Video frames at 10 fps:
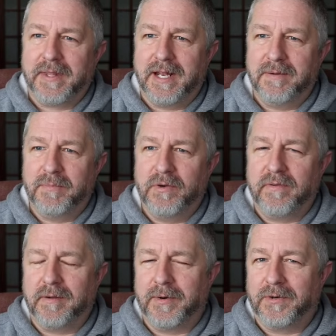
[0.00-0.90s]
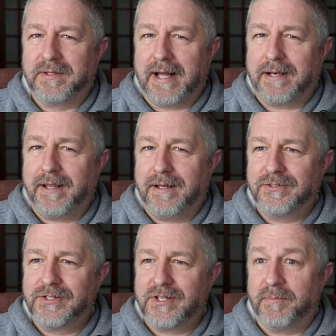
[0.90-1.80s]
in a movie about
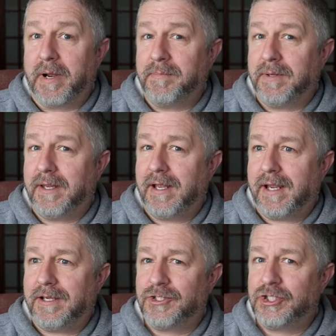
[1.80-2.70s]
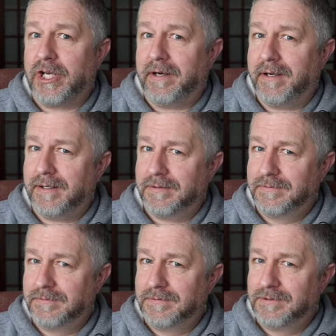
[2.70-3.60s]
gladiators, there might be a chariot
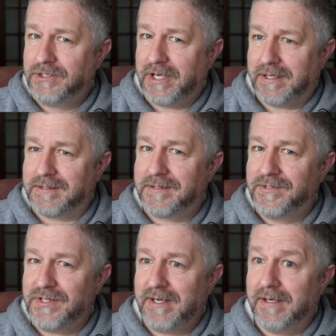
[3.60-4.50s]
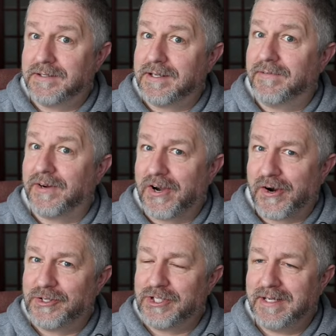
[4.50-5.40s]
chase scene instead of a
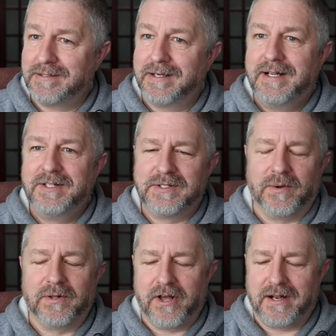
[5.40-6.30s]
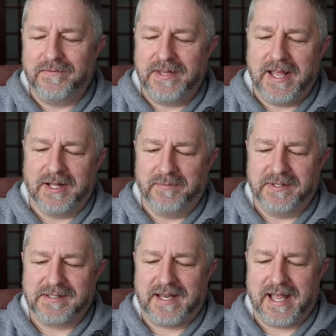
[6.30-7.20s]
car chase. So a lot of the
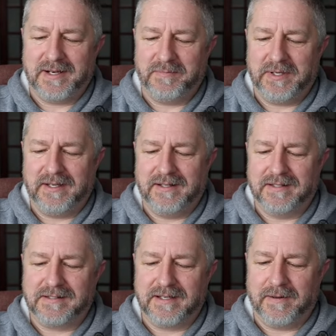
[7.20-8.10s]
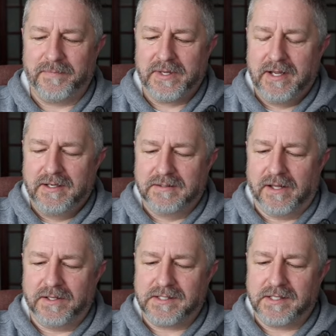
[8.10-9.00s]
elements can be the same.
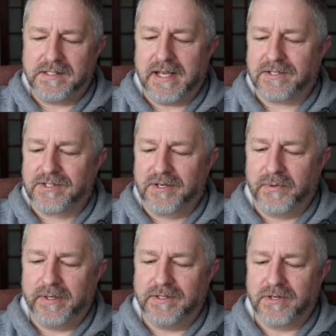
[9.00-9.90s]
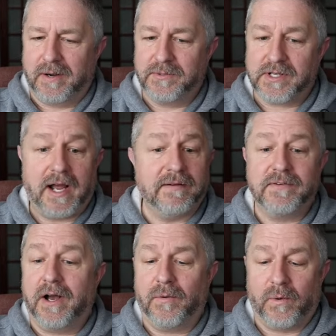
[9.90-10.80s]
Lolly says, yes, Korean dramas. I have
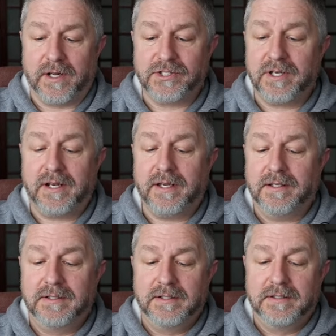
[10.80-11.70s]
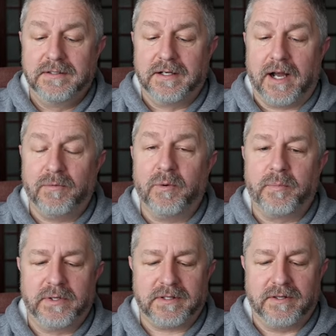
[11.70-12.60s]
not watched any. I will
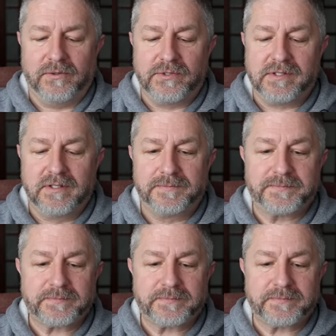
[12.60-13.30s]
put those